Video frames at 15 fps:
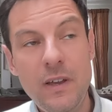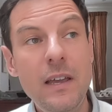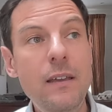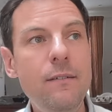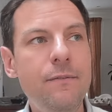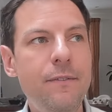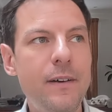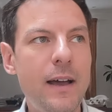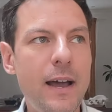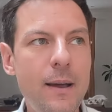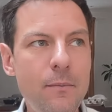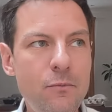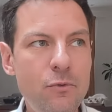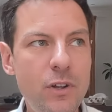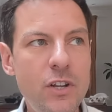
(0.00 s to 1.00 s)
If
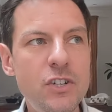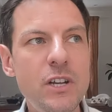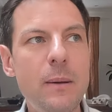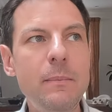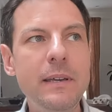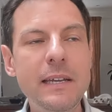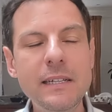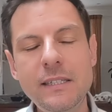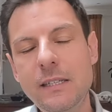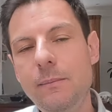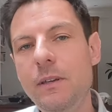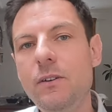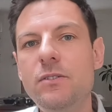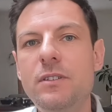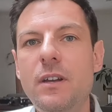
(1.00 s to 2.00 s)
I'm rich, I'm guilty
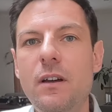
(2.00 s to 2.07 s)
because